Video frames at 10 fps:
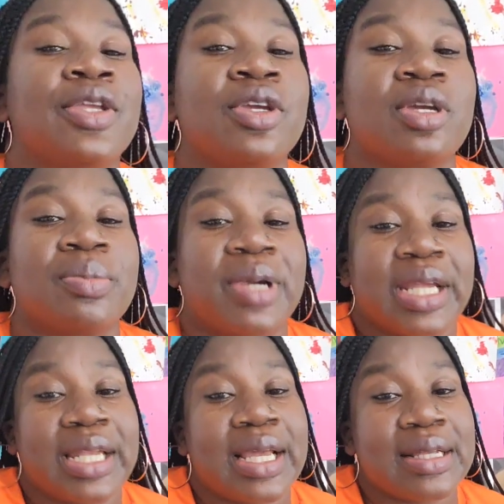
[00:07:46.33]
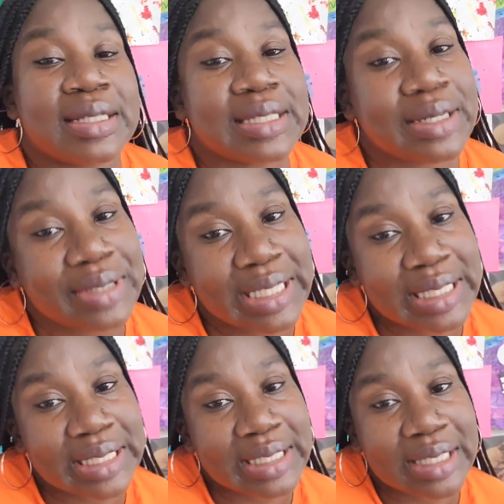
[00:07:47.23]
you can break it down so
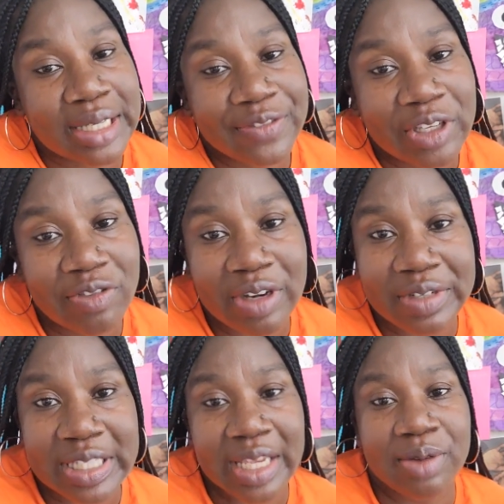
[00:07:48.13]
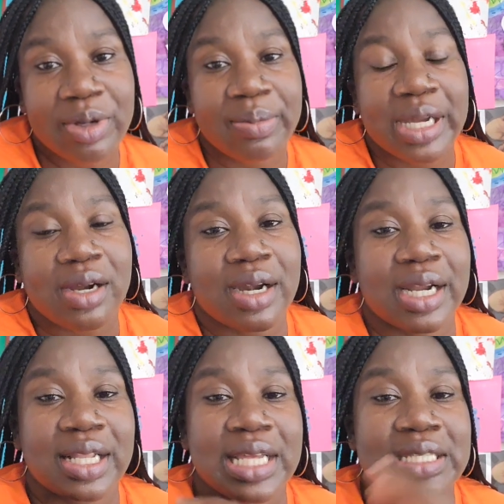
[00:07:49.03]
easy. So if you've ever taken one of my
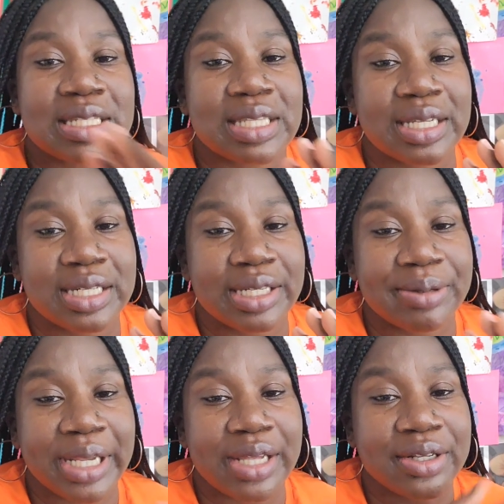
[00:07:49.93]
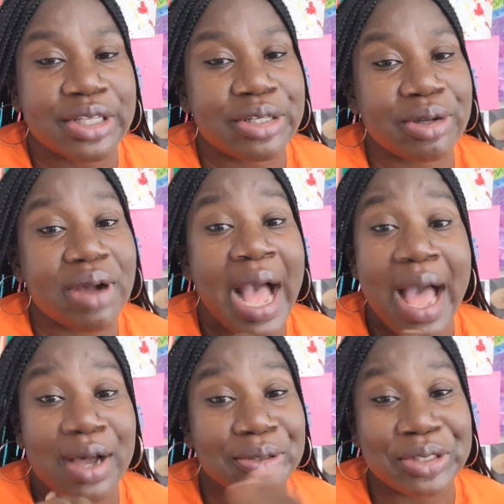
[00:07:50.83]
art classes here in Henry County, you know
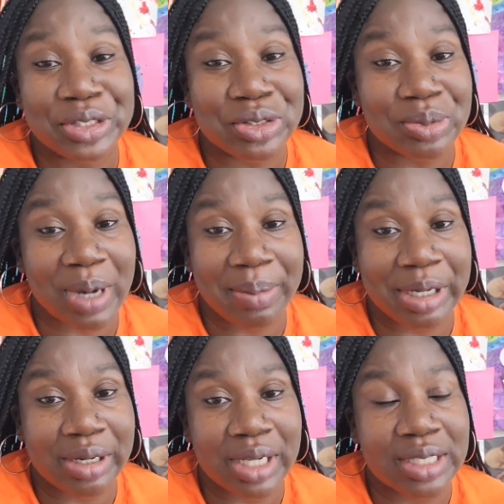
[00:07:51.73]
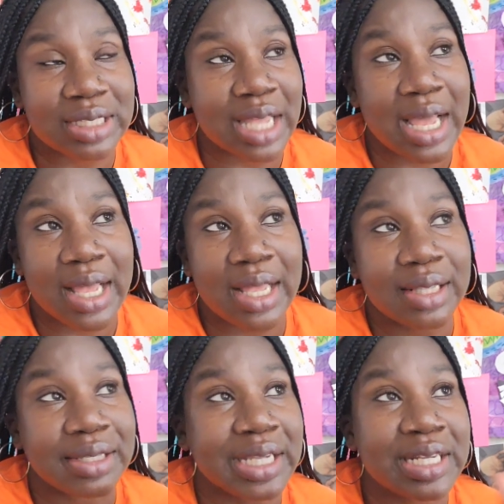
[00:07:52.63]
I only use primary colors.
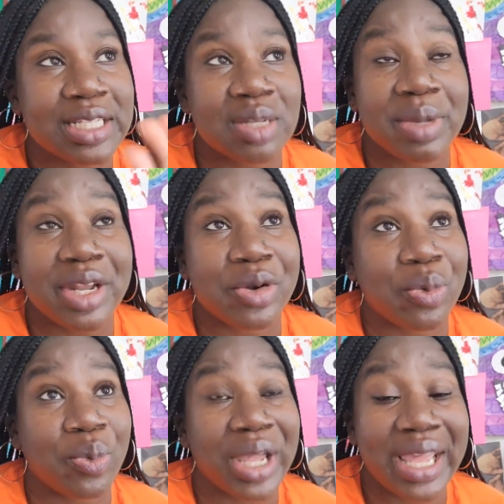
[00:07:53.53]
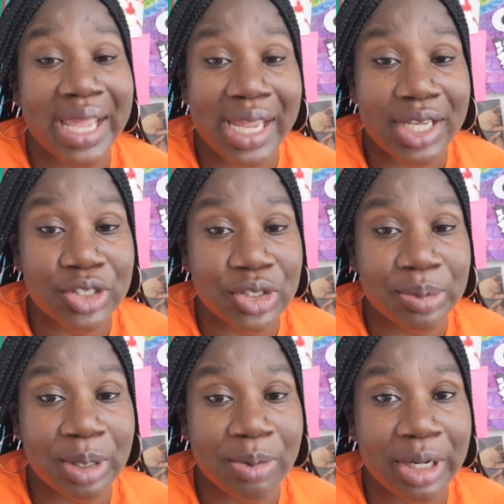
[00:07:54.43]
It doesn't matter what age
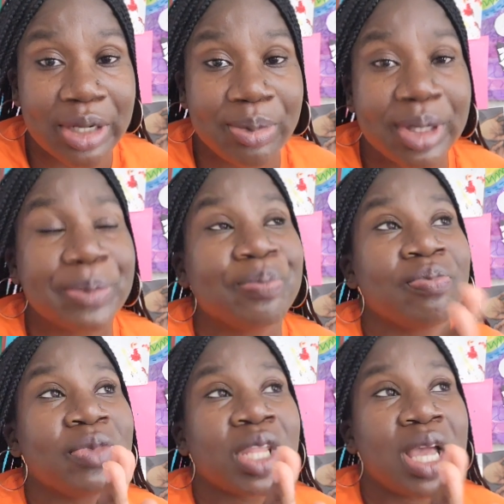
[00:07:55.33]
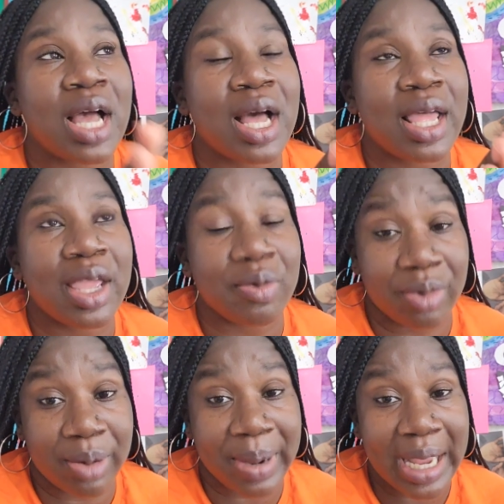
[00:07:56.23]
group I'm working with and
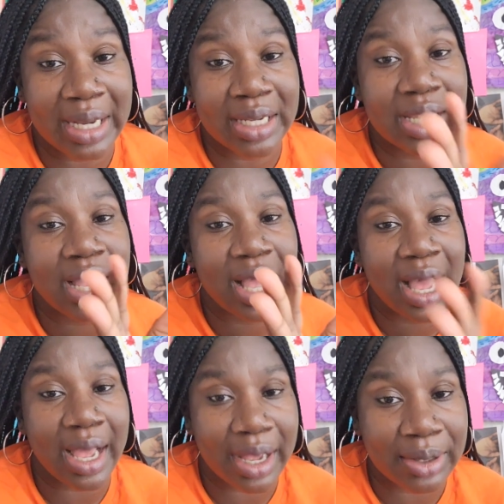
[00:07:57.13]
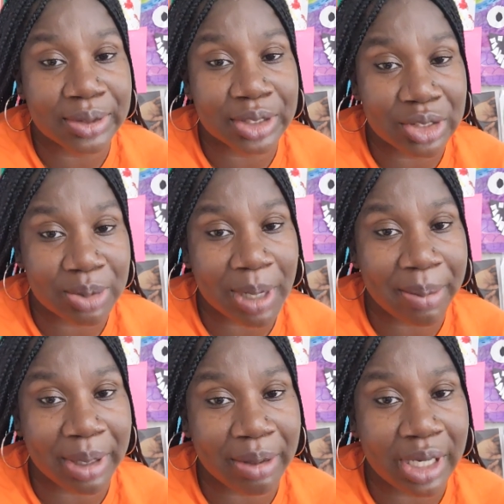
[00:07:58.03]
we're painting, I only use
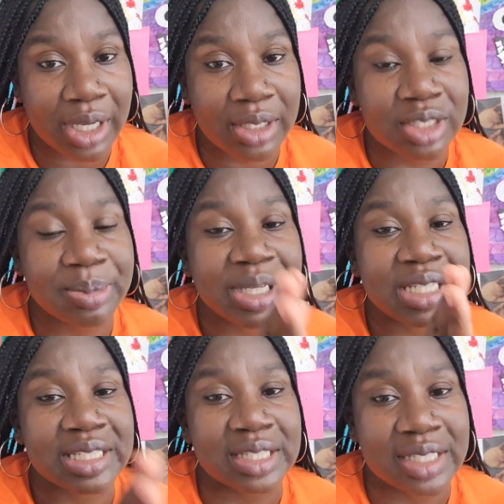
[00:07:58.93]
primary colors, because it's